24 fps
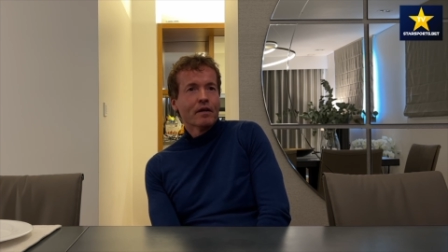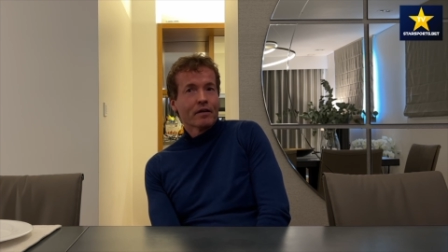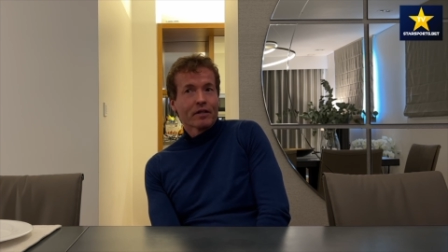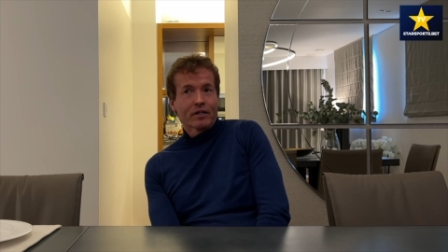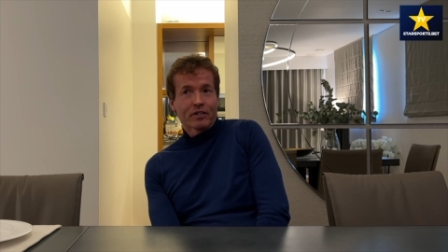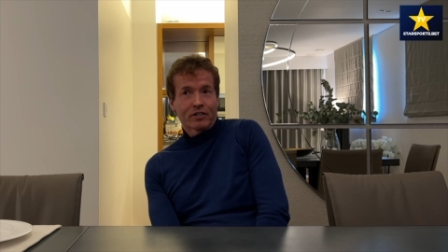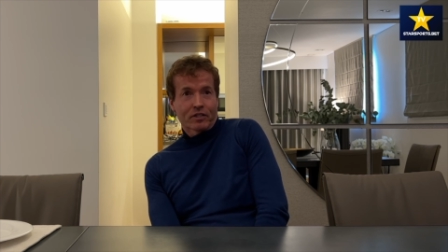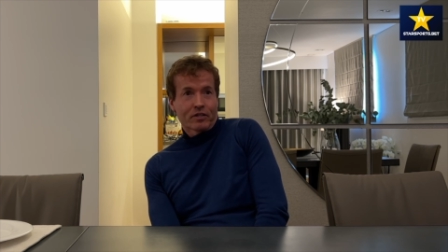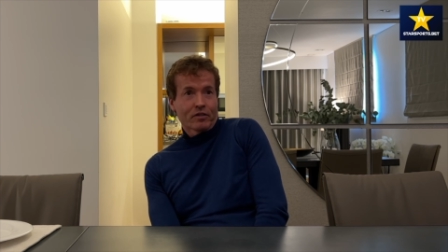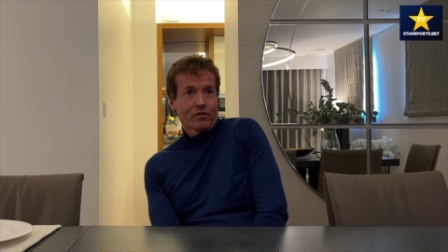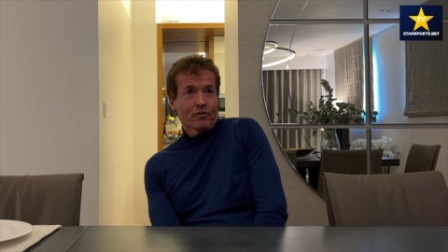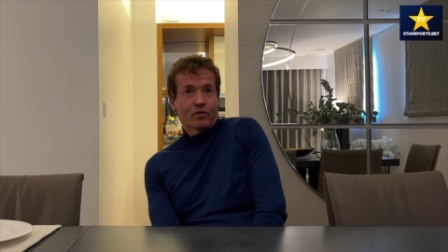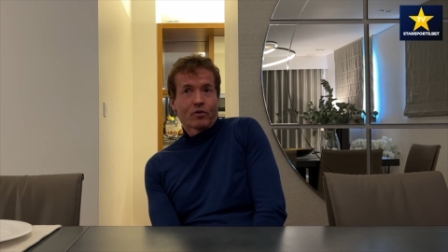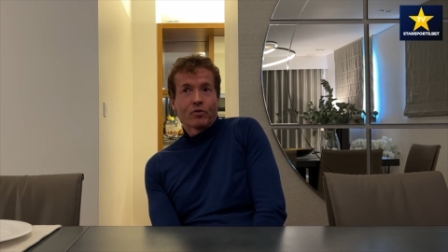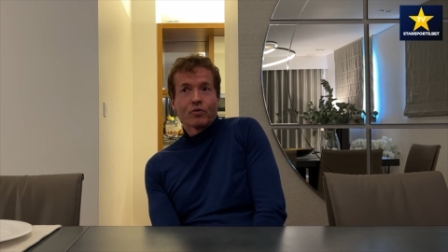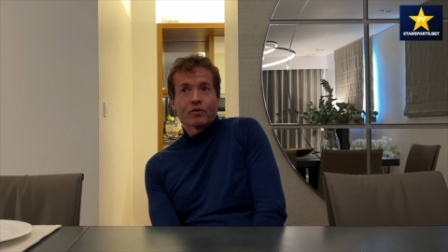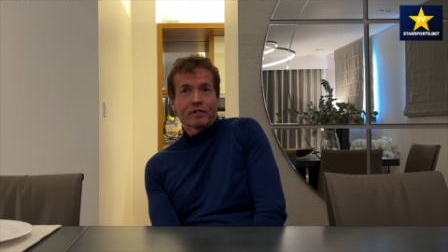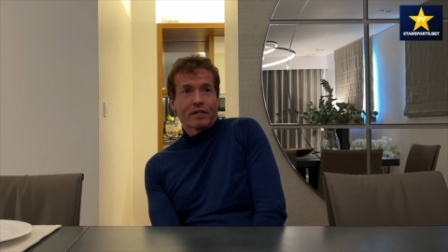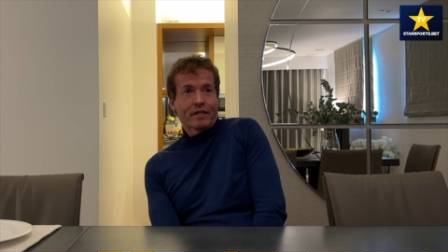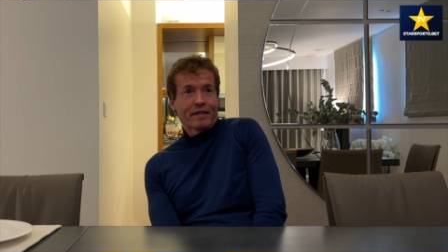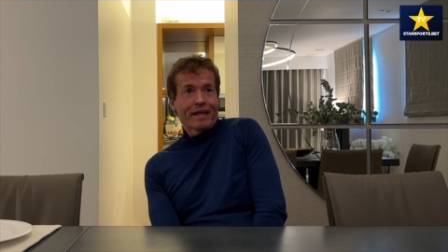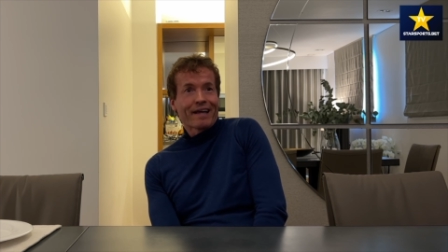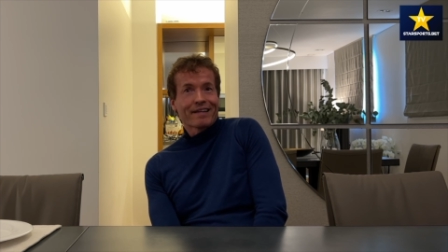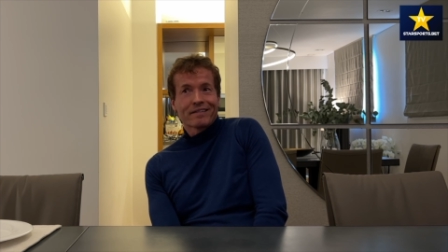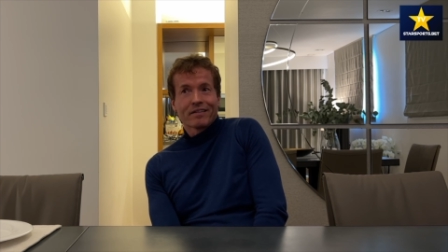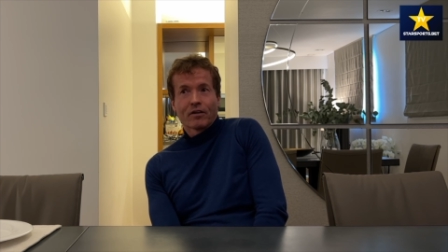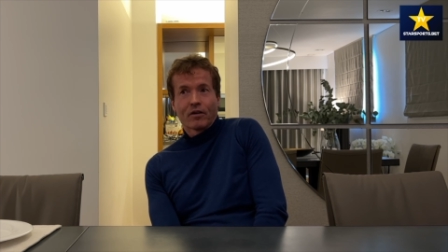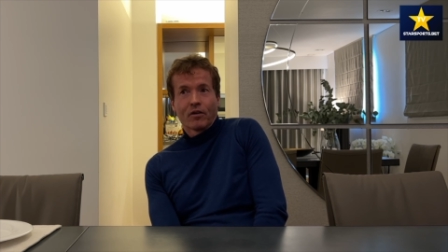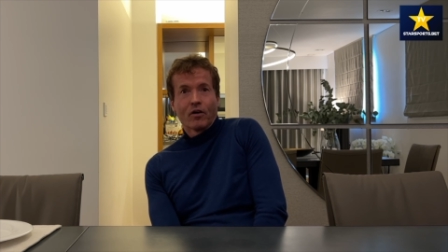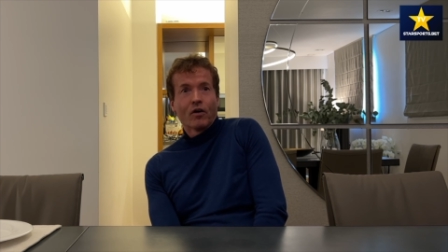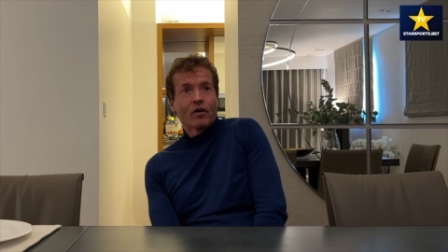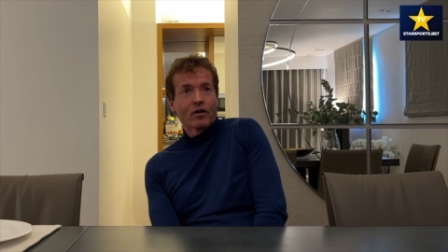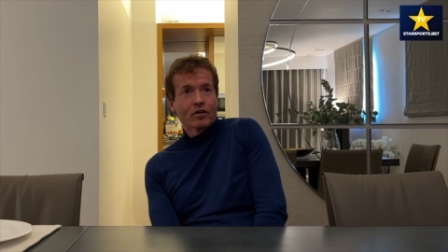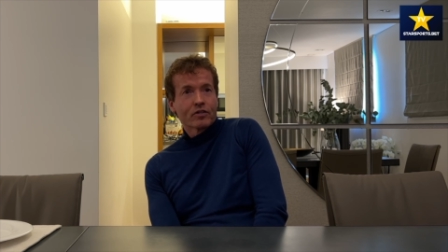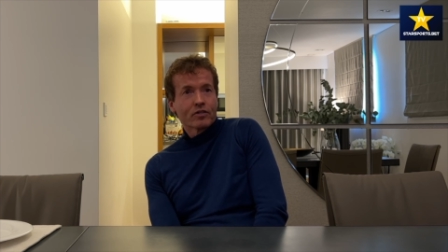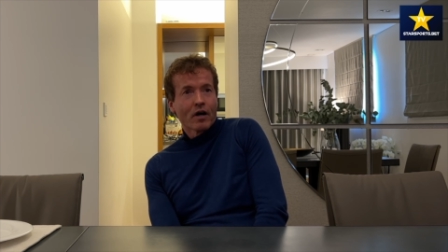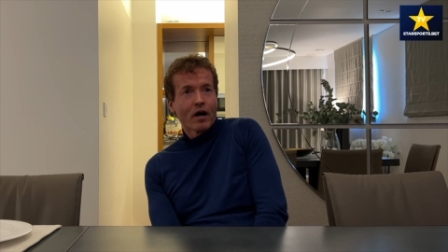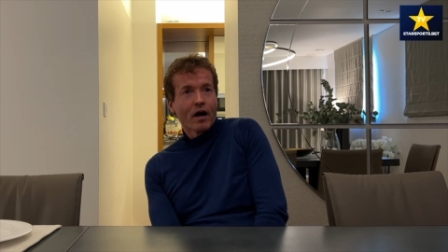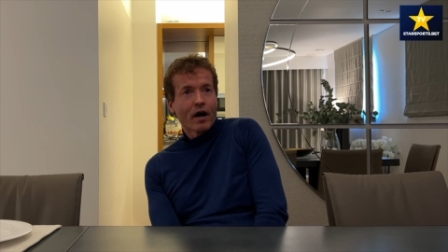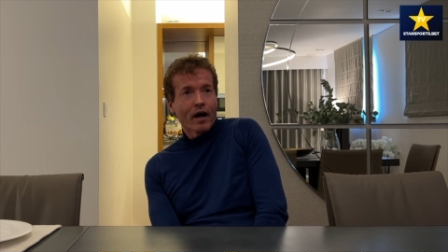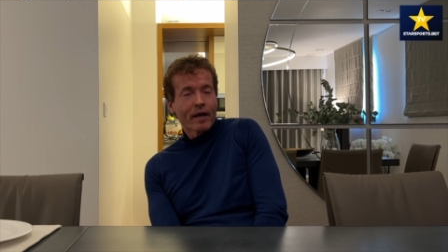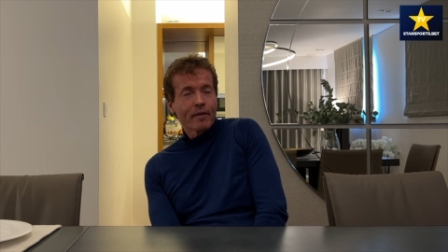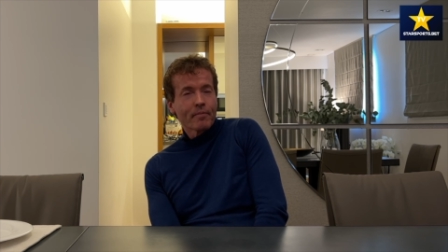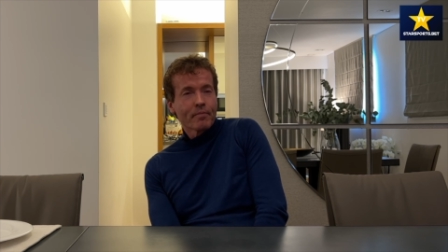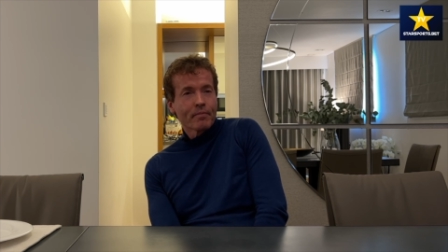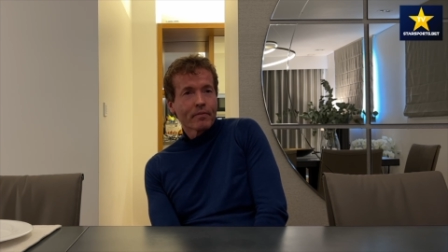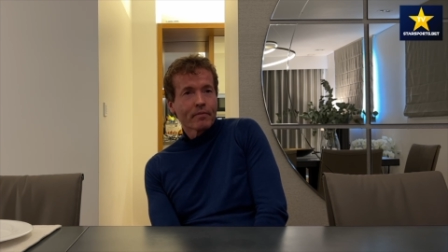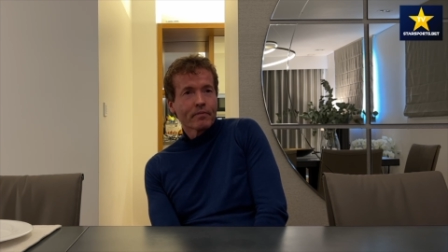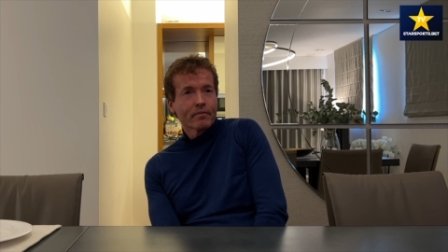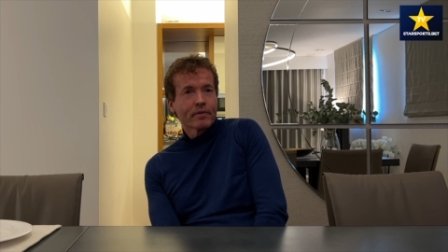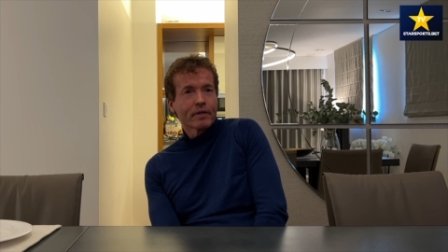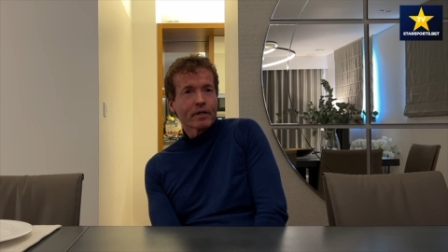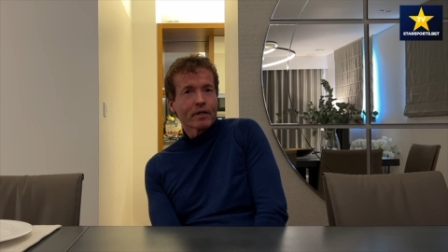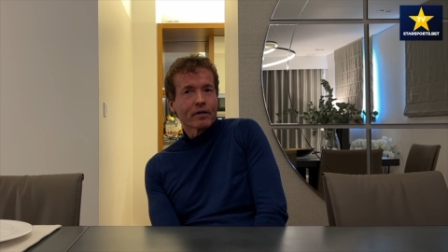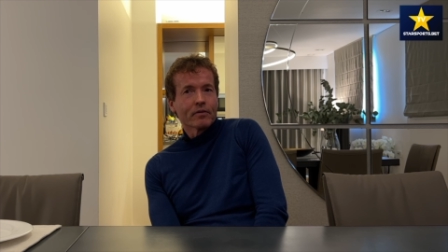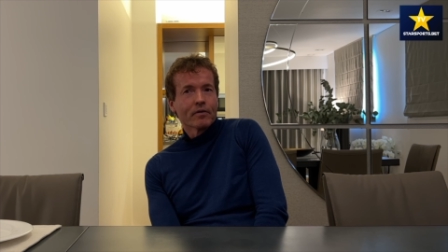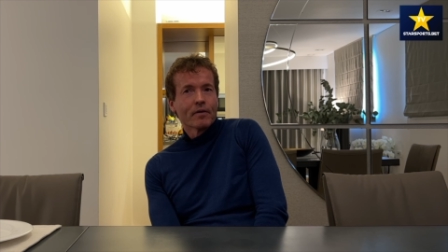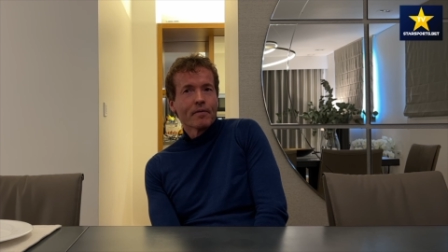because of course in that long time, you know,